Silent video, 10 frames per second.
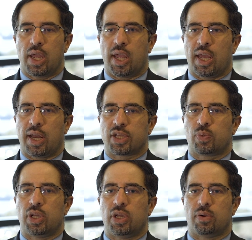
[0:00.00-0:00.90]
And as
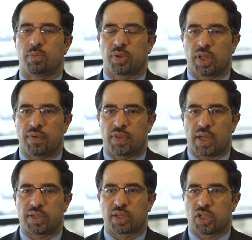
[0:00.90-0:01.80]
we believe
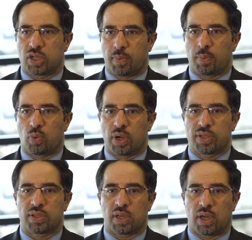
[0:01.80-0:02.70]
that teclistamab
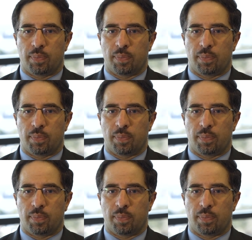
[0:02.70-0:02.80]
was